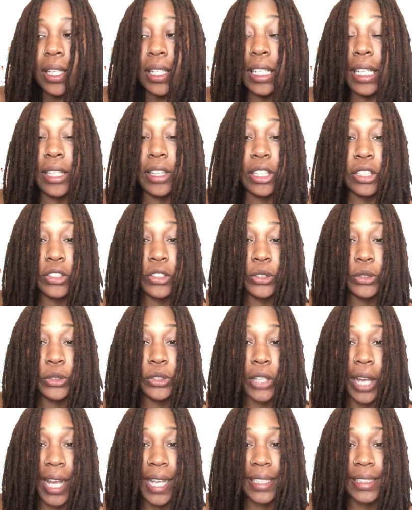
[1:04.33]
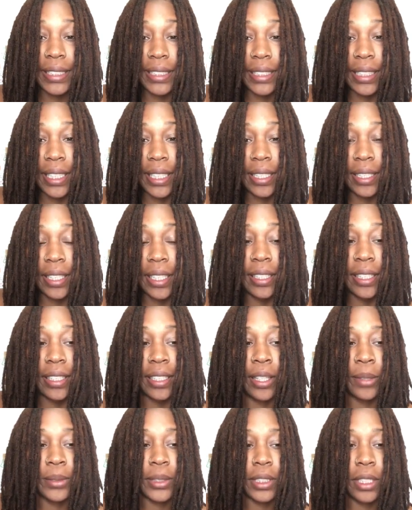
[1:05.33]
nothing too drastic,
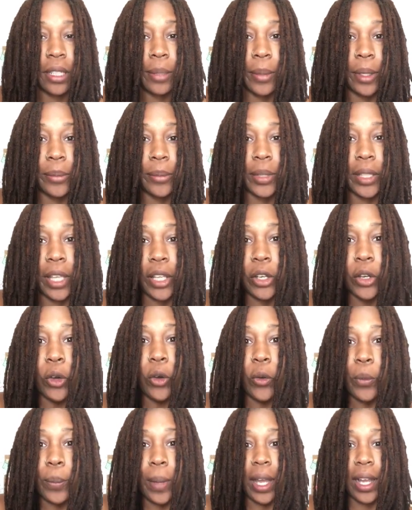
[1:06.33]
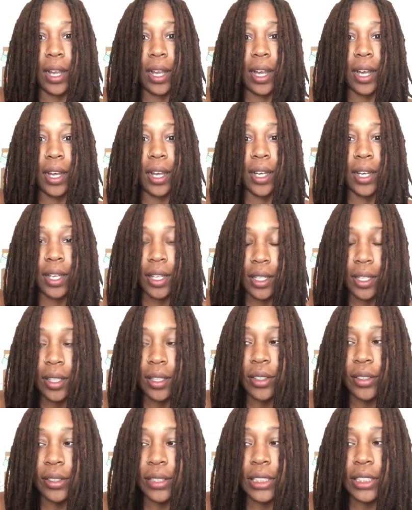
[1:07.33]
nothing that was gonna make me like, oh my god,
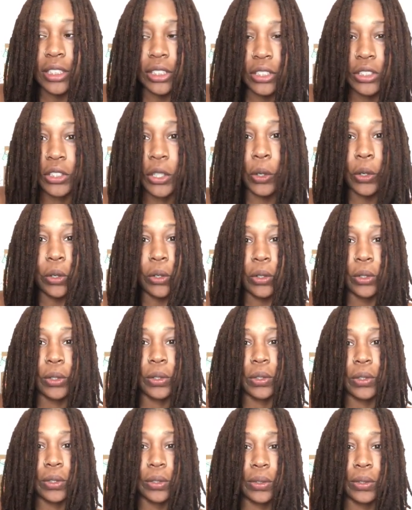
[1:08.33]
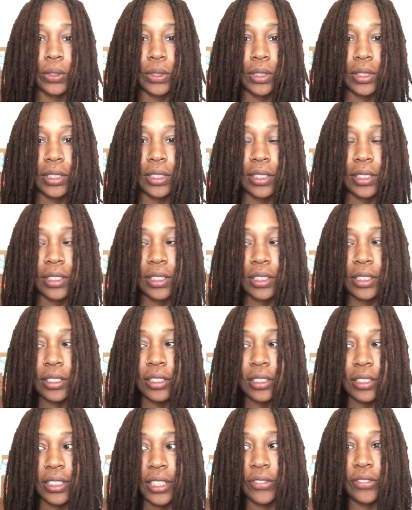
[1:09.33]
you know, this is so
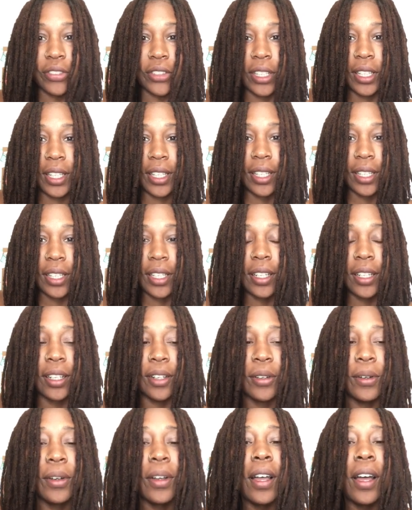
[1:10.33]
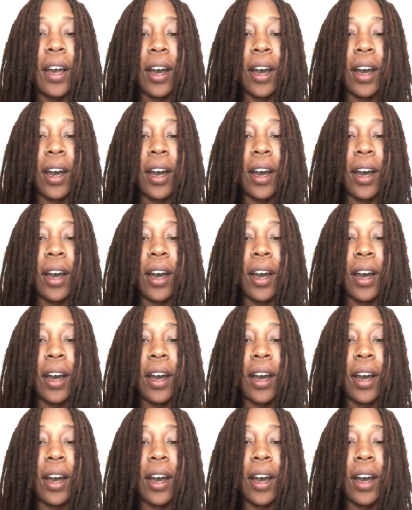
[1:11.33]
different, you know.